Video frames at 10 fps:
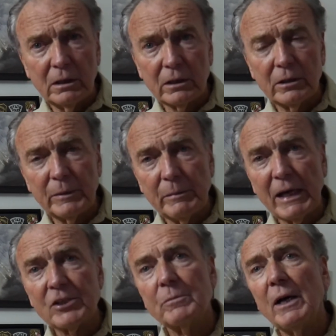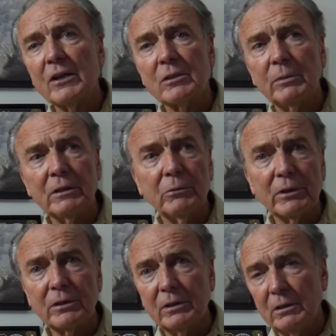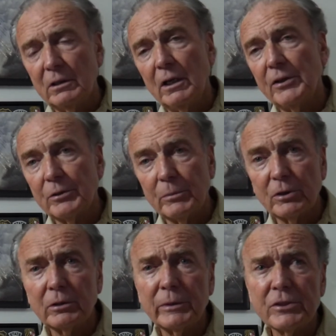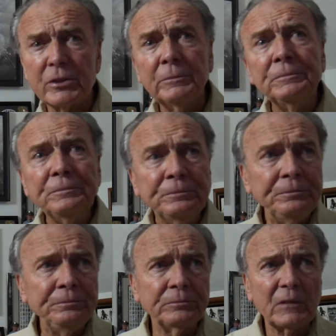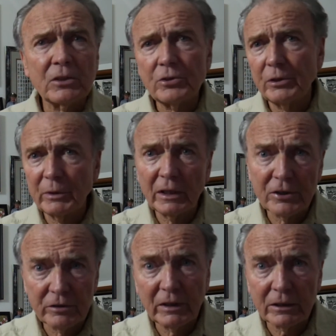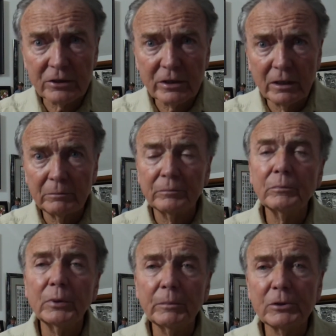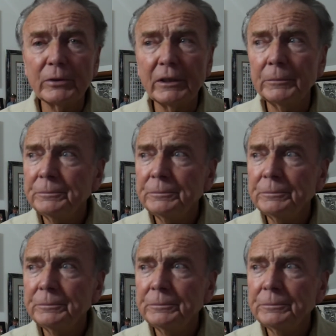could be matched possibly with other burglaries, so you realize you've got the same perpetrator.